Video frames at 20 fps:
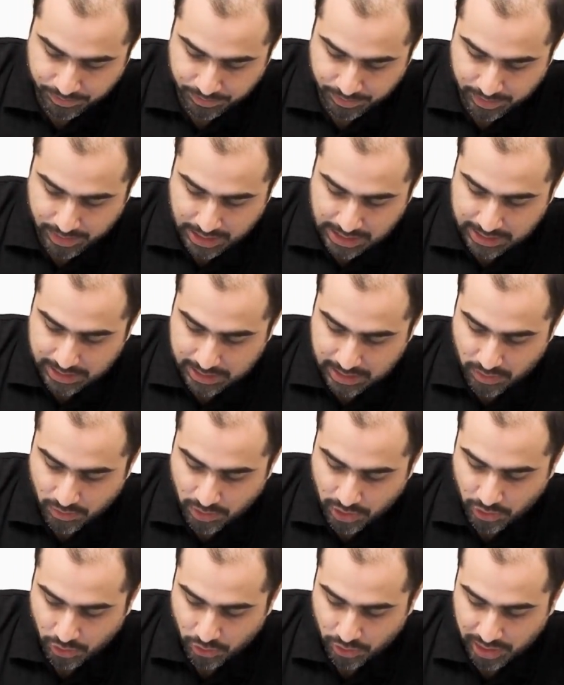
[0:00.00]
This is the
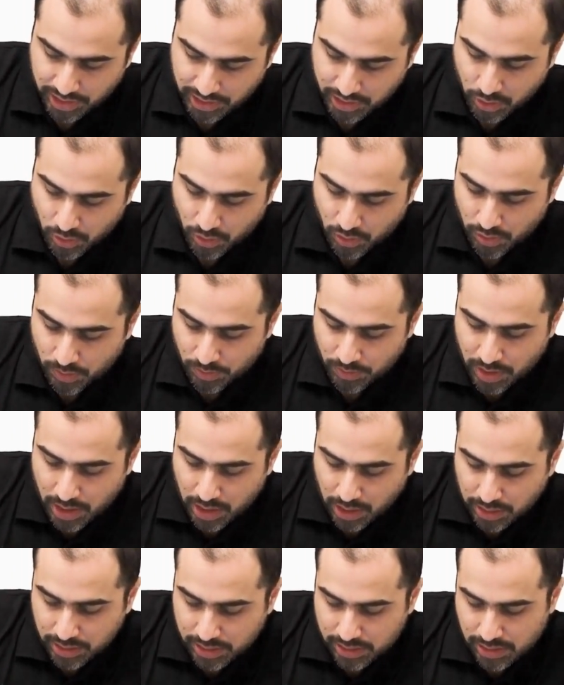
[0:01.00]
one you need to know.
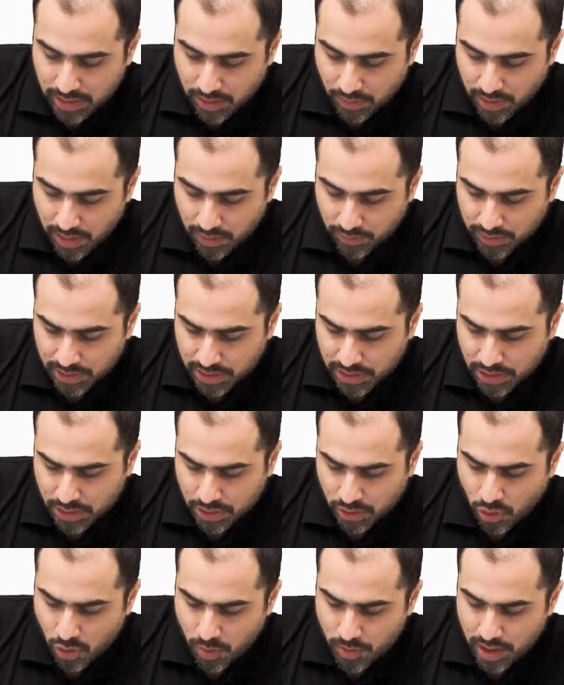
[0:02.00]
This is the one which is
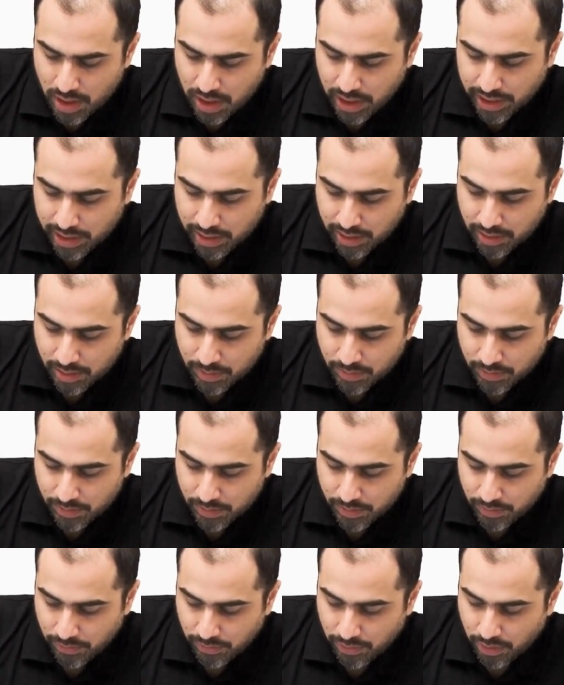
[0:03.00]
commonly done
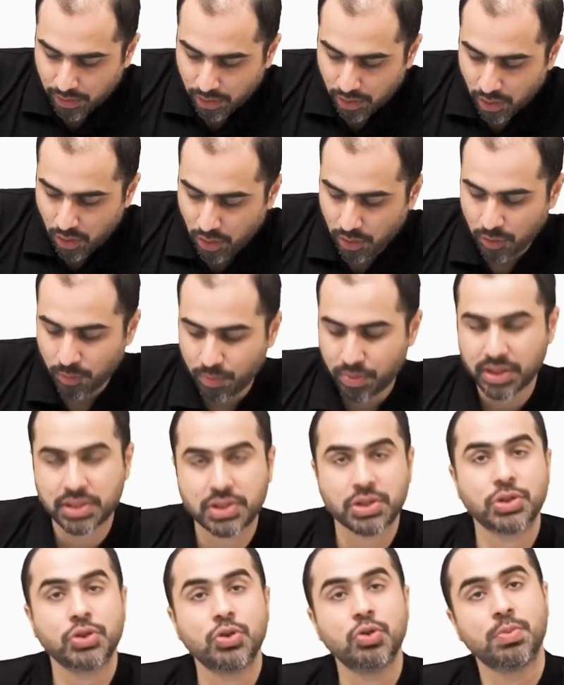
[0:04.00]
for a lot of
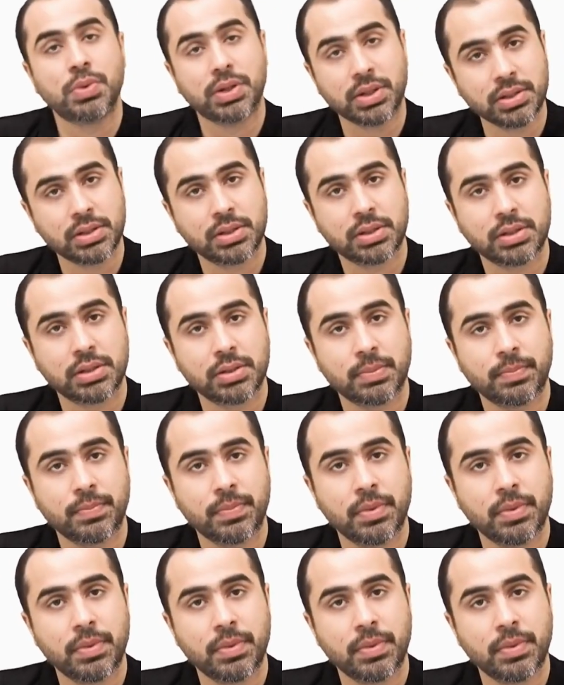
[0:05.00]
breast tumors.